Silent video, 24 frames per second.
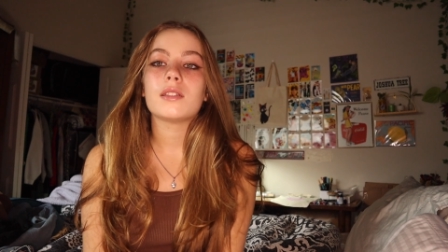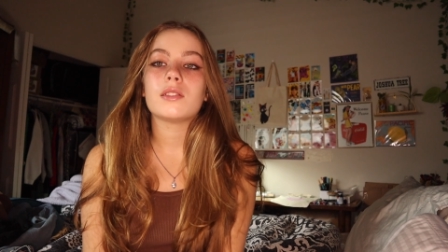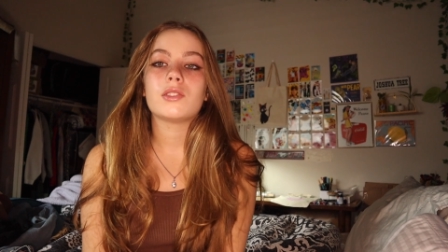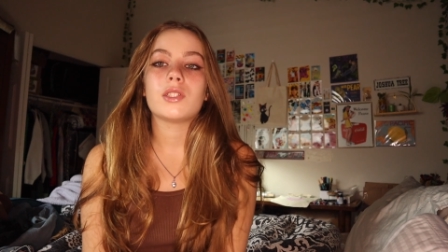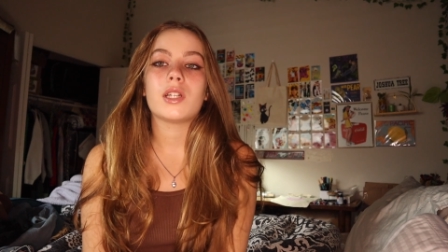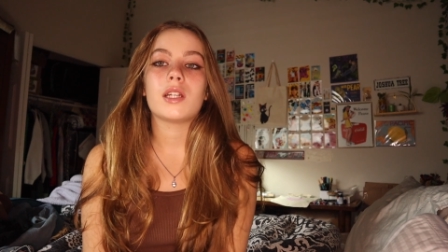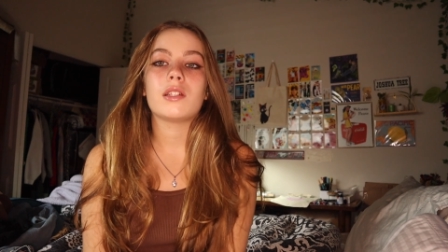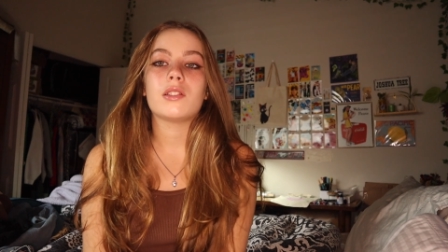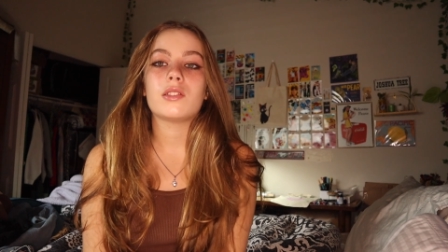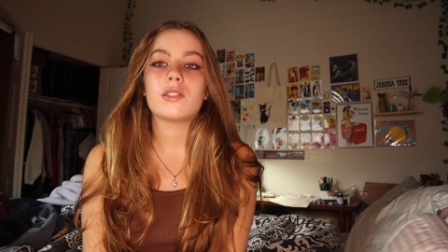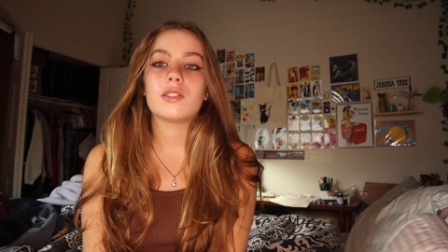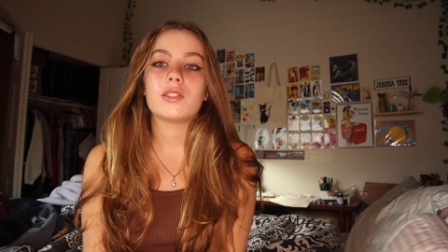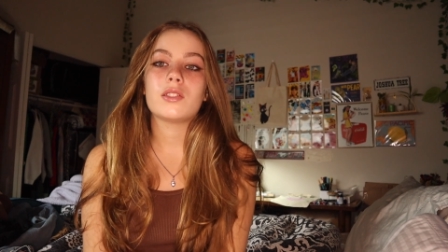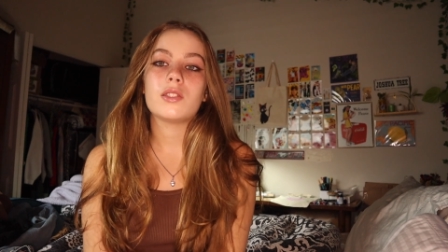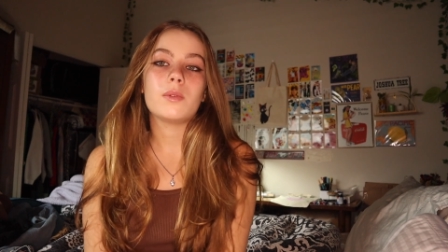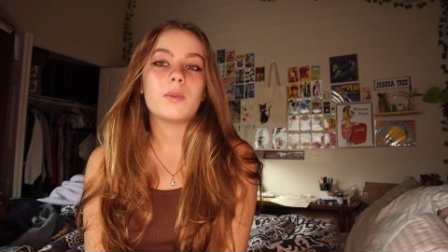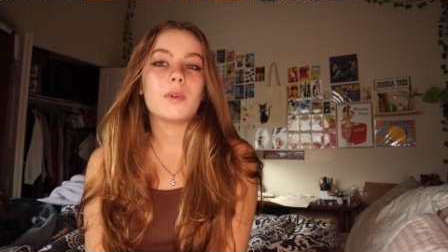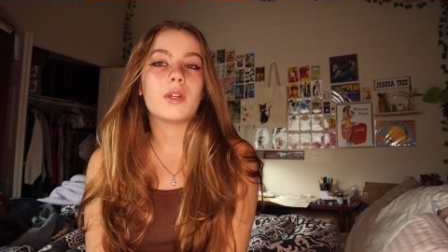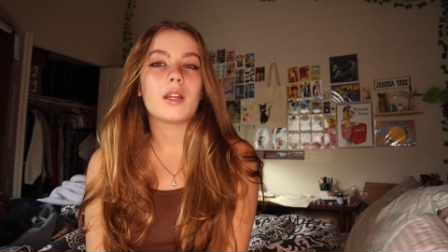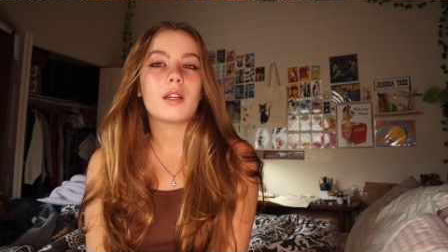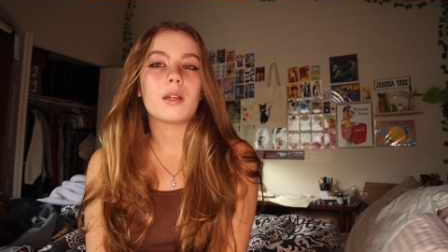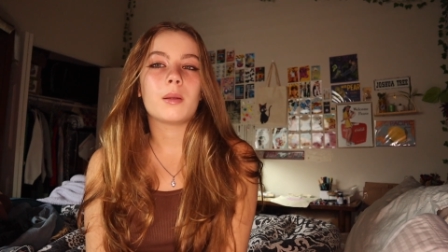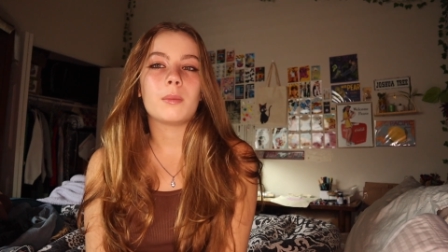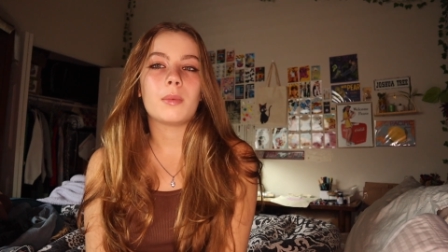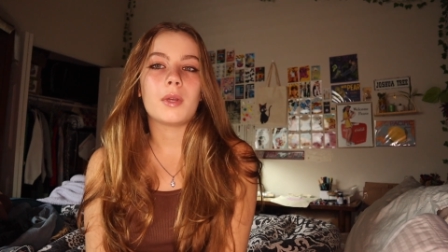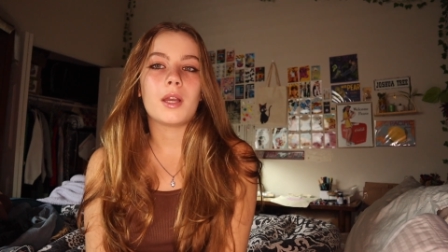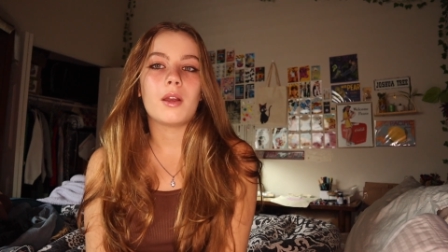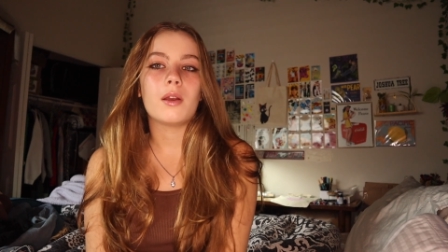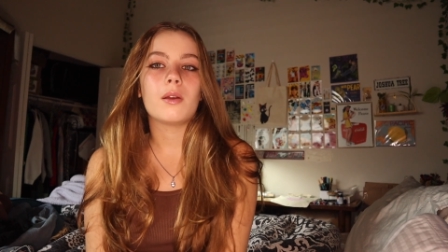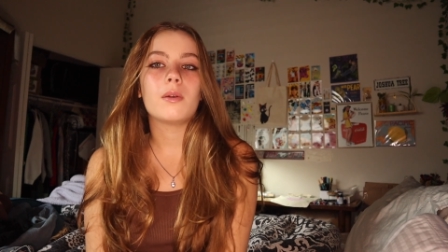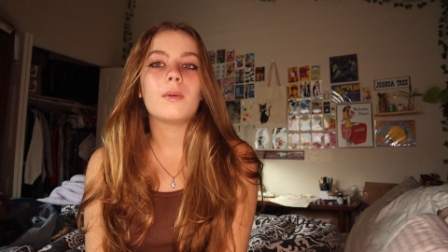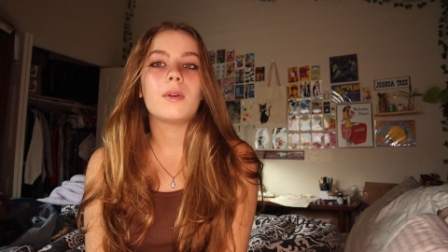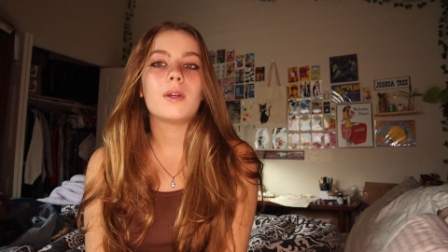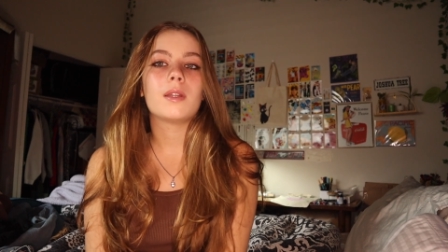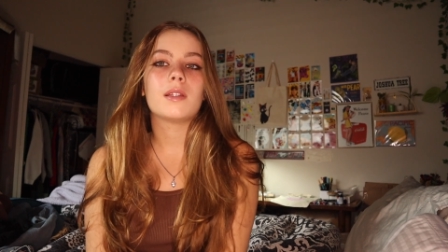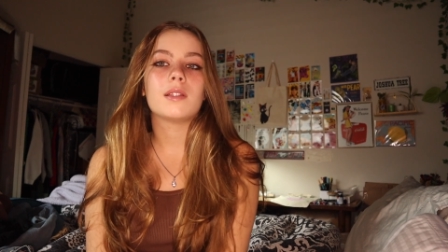and try to just see what I can pair
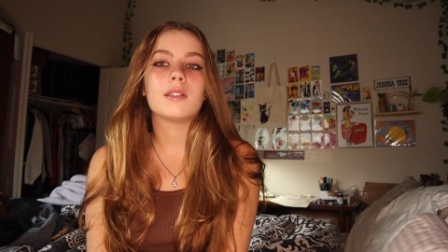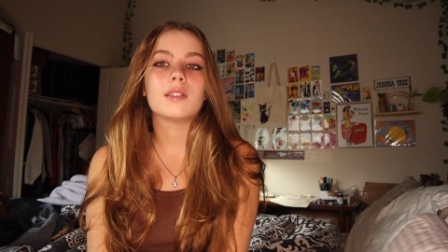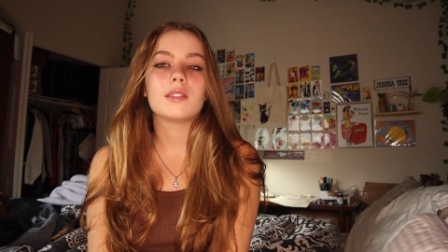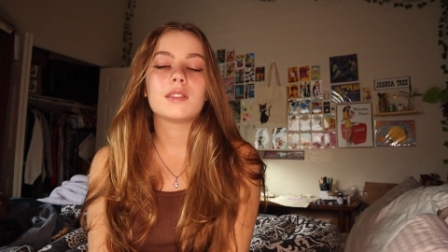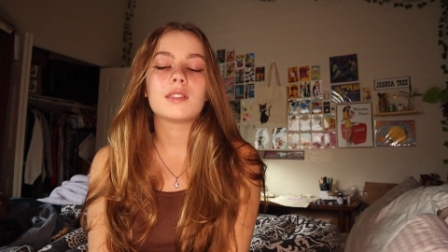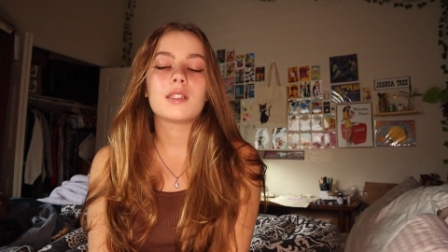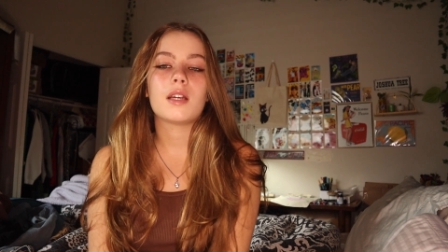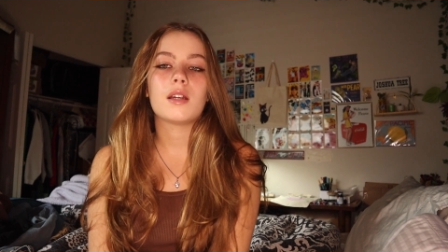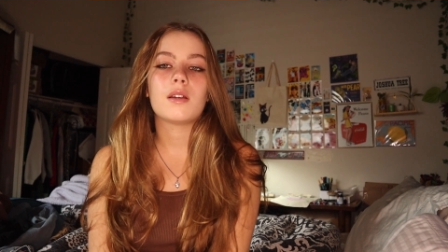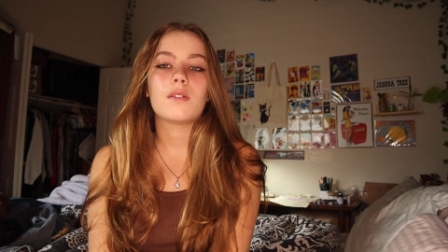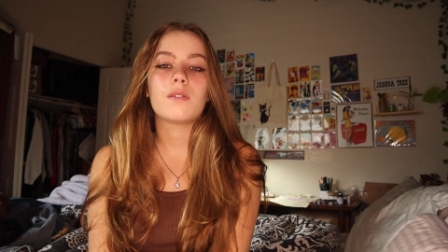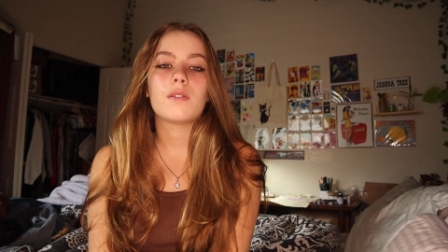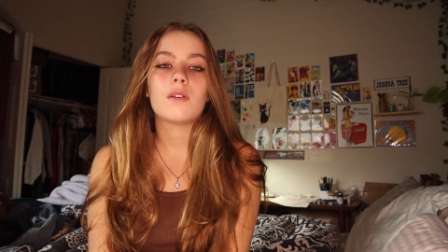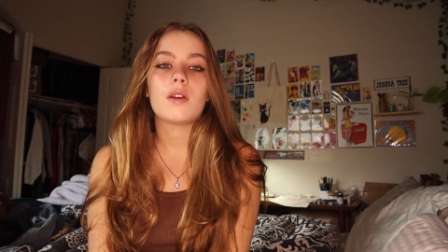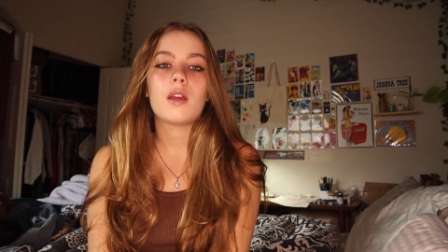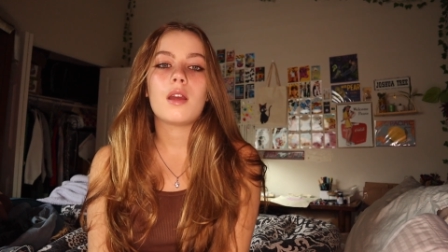it with and stuff.